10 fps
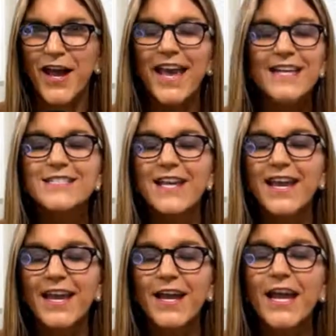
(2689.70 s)

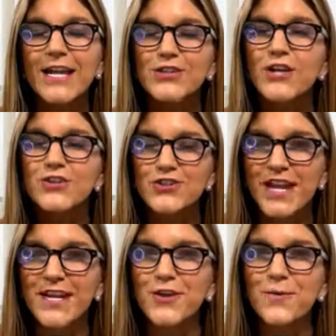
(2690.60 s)
It's
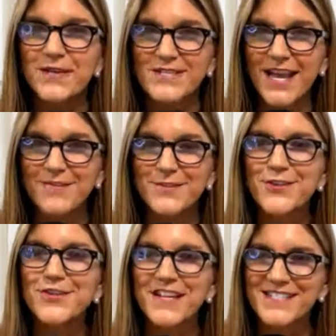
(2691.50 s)
understanding your must-haves, your
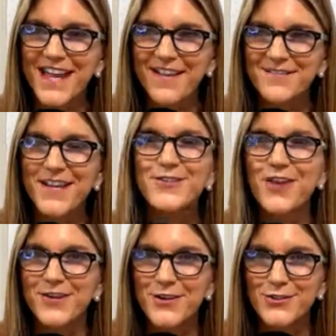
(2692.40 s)
nice-to-haves, and your
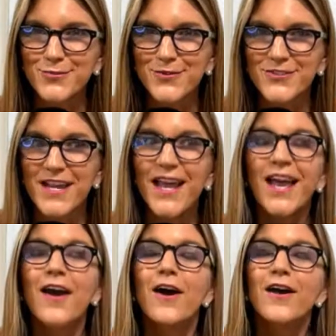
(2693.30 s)
non-negotiables.
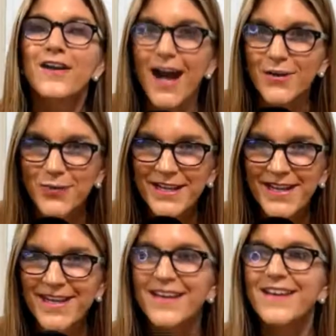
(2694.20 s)
God
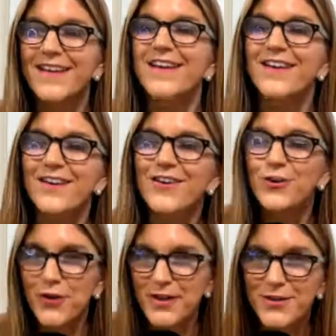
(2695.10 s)
willing, you
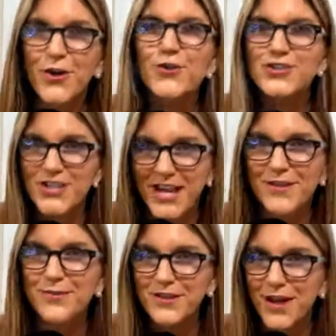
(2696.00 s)
can negotiate
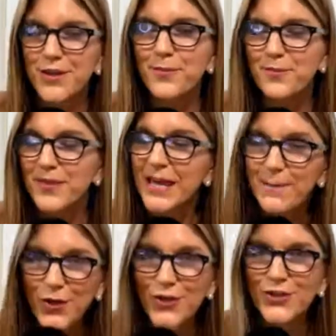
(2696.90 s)
with the other
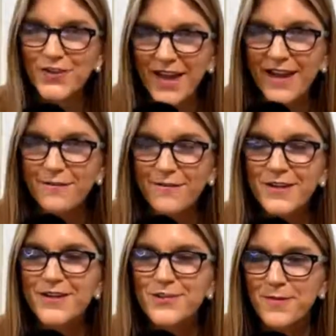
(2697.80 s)
people in your life
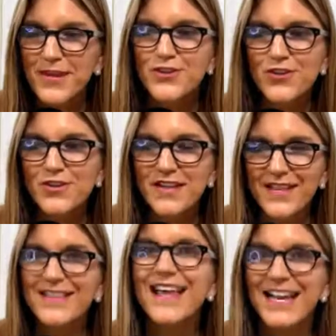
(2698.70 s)
to make sure that
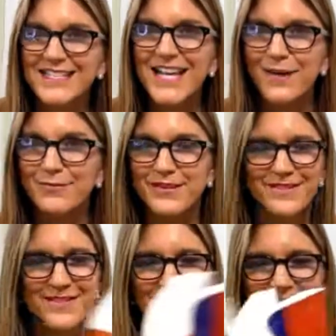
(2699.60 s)
it lines up.
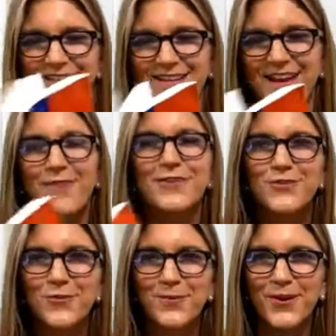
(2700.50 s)
I'm going to do
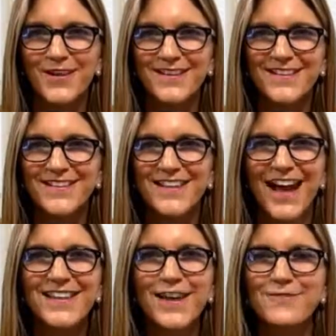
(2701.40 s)
one more. I
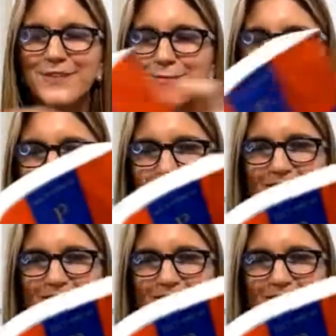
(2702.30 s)
love this book.